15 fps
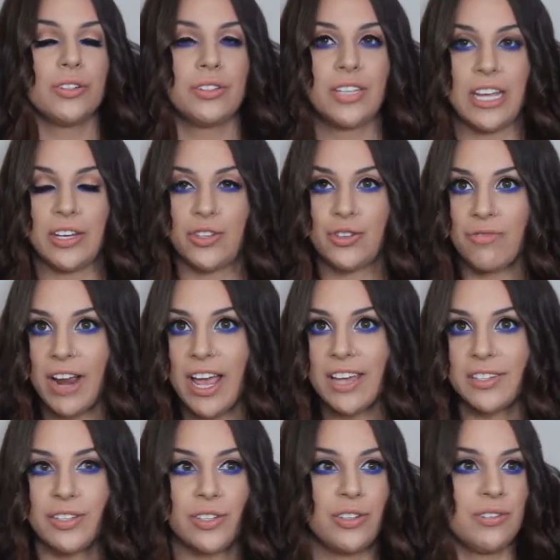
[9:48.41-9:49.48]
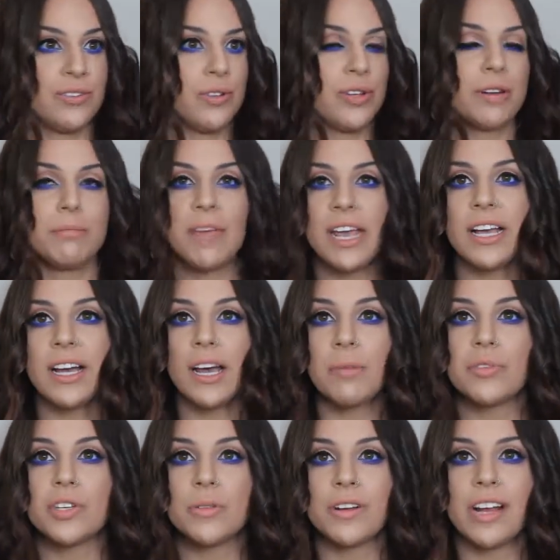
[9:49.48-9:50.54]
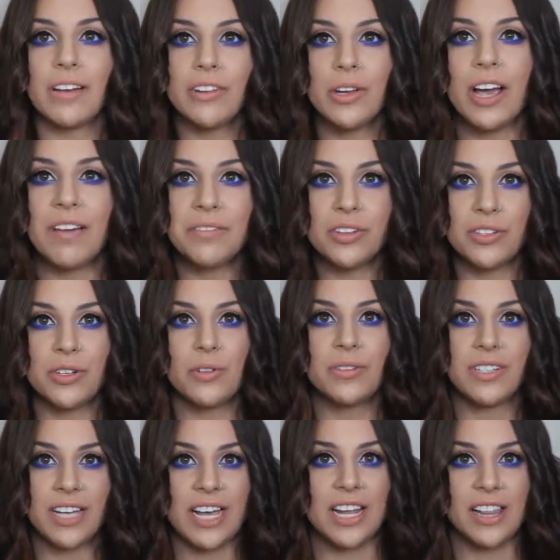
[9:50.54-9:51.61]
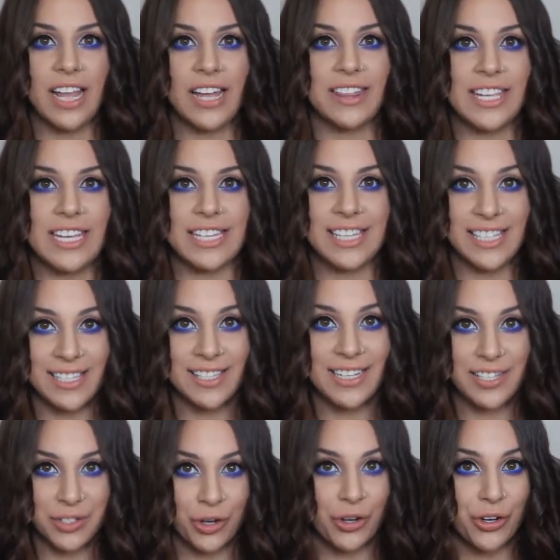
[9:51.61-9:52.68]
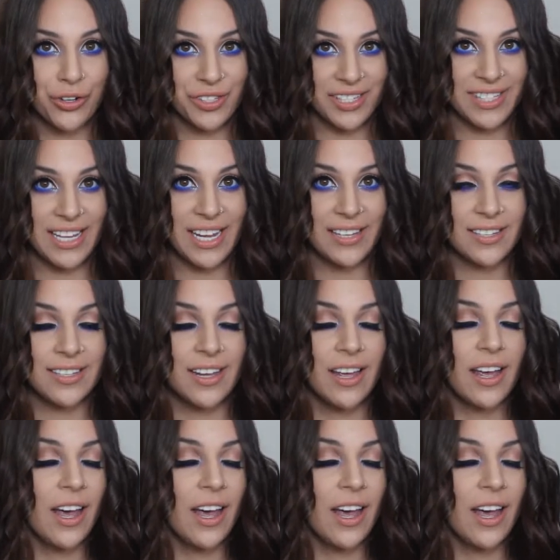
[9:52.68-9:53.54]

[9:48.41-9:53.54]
Get dressed, do your makeup, do whatever you have to do to kind of let these curls sit.